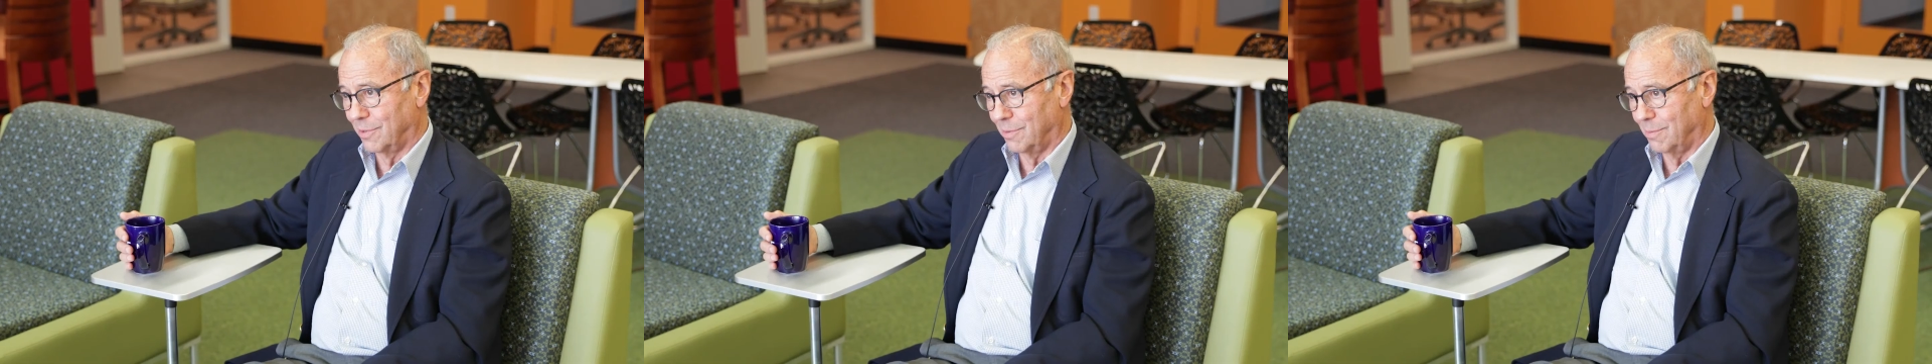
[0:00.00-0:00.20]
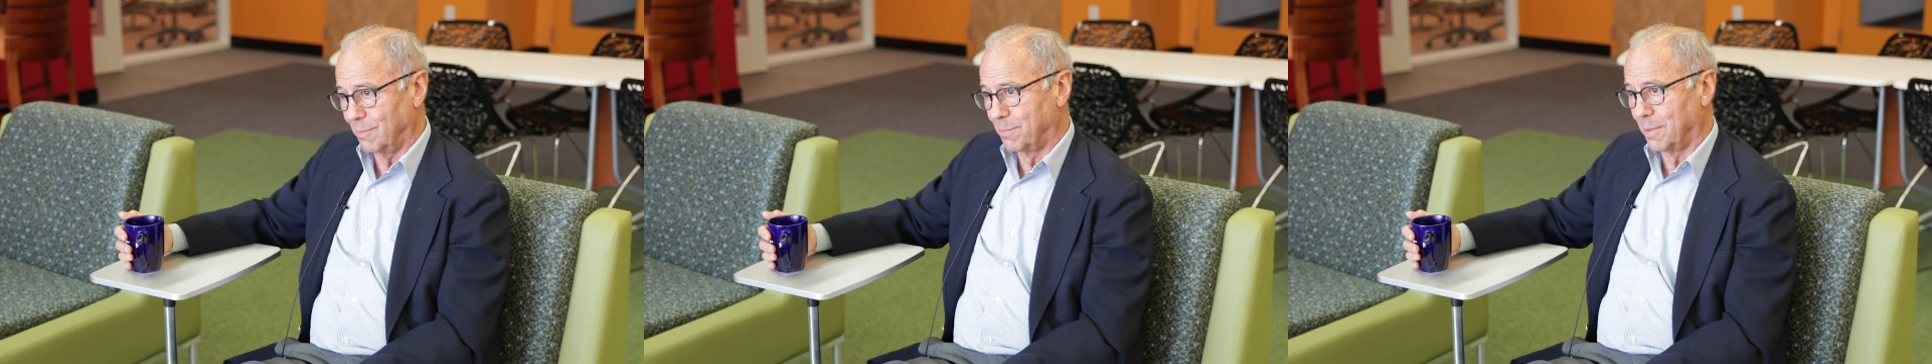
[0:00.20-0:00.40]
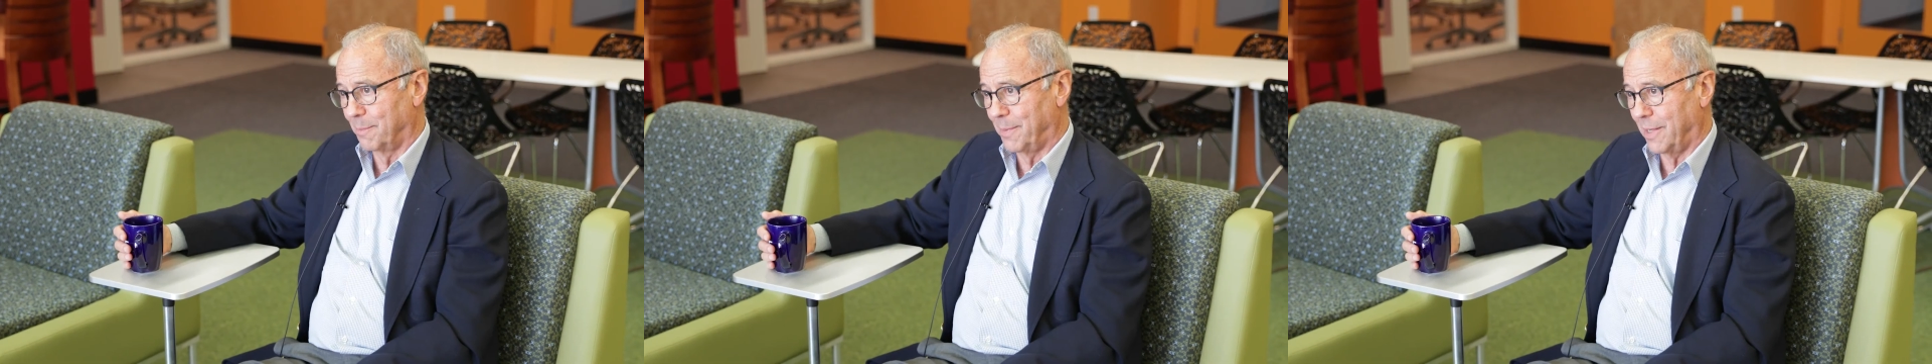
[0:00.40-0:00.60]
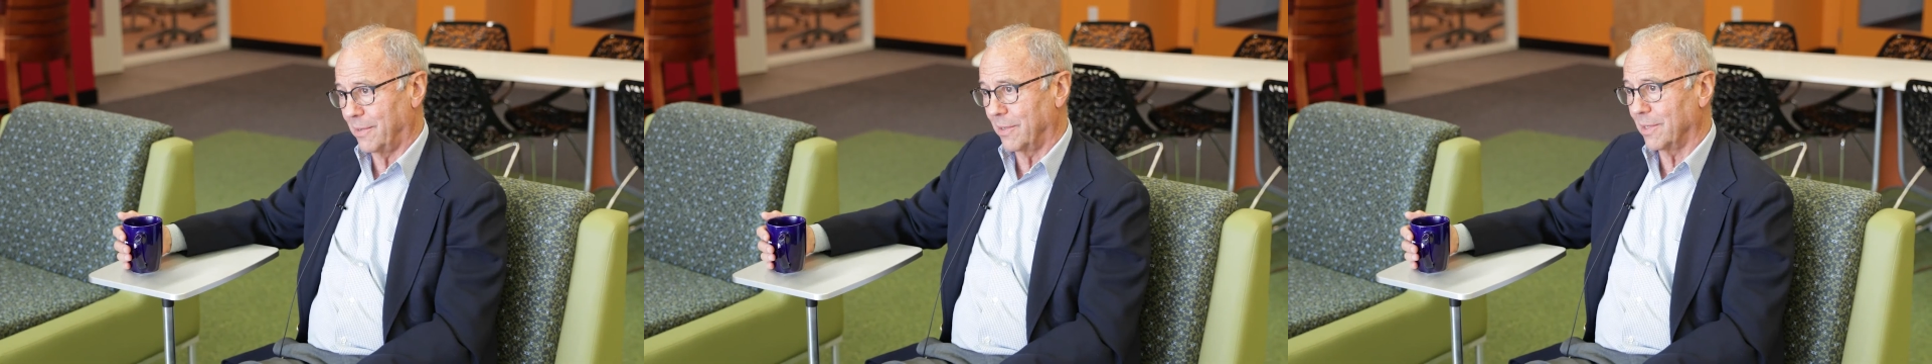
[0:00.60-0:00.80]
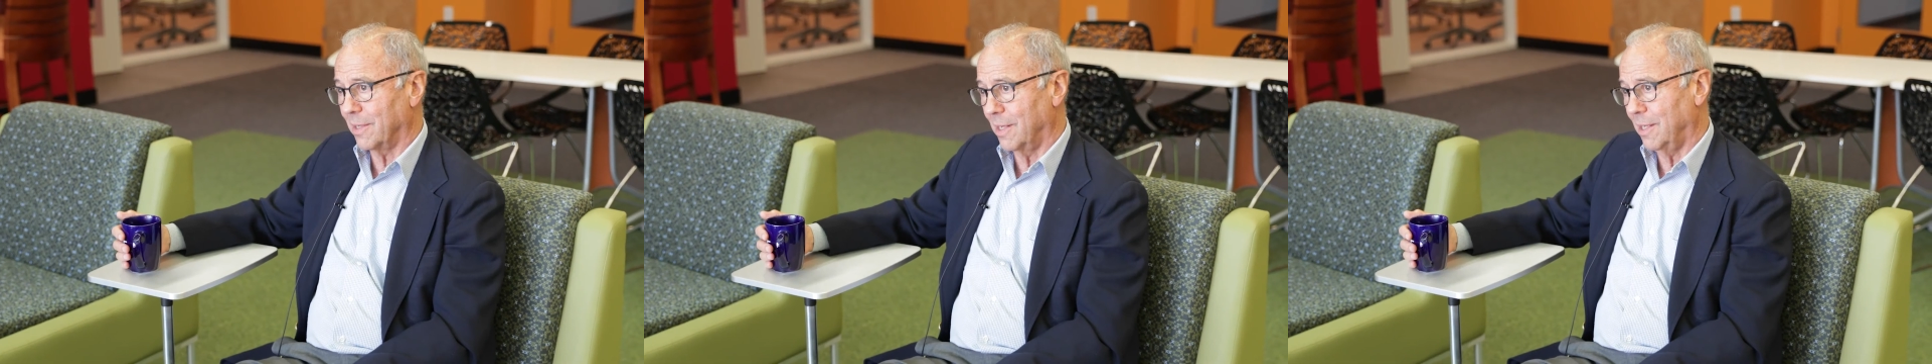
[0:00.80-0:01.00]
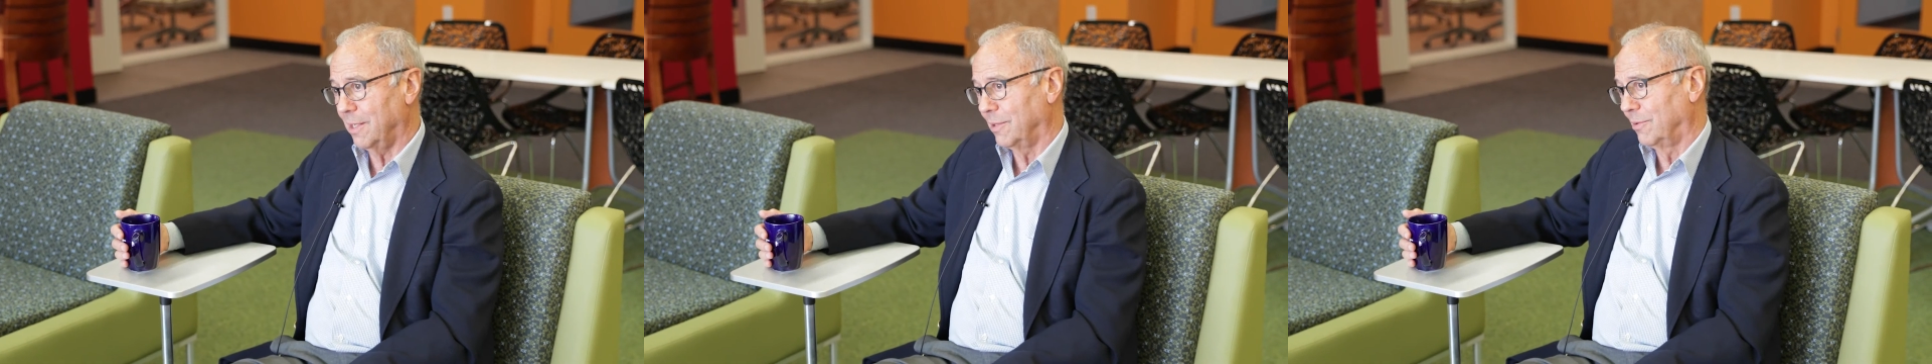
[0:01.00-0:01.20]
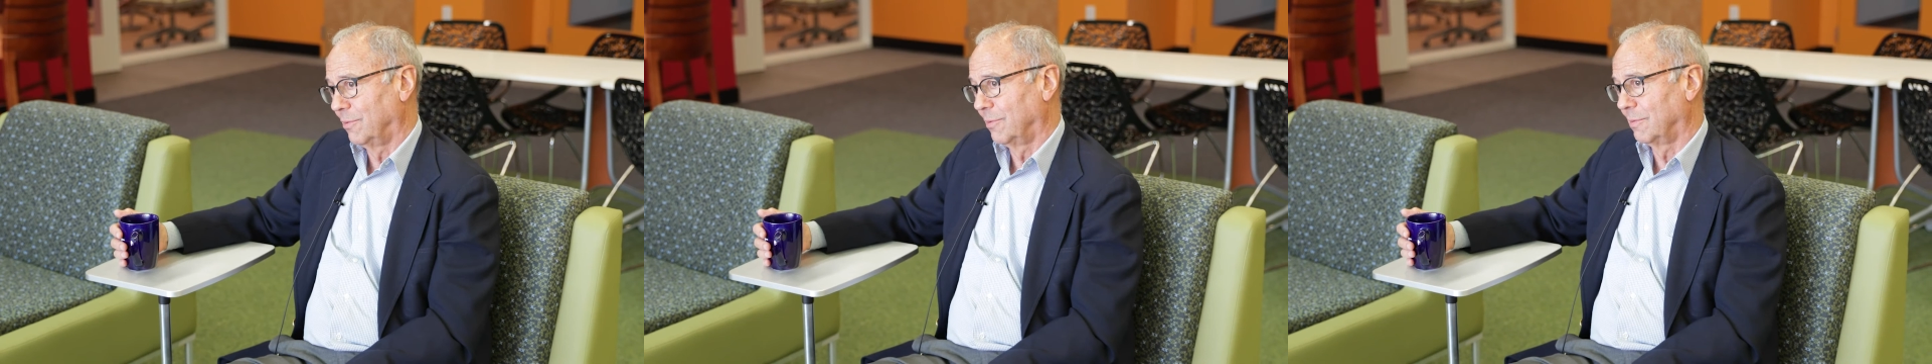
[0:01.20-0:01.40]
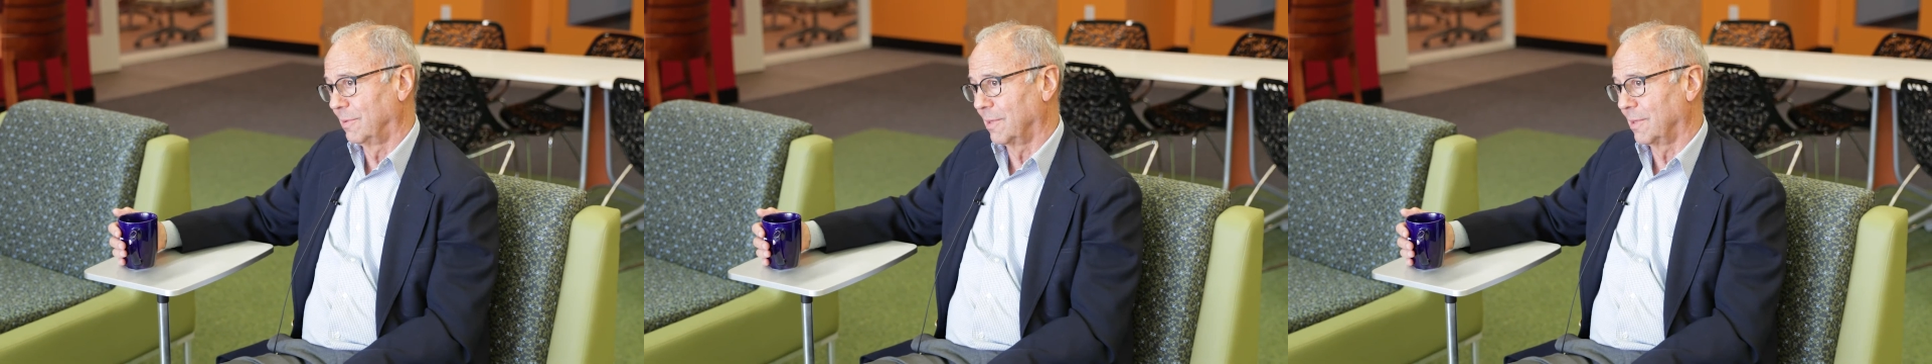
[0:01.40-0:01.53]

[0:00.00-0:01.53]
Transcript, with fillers: to preparing kids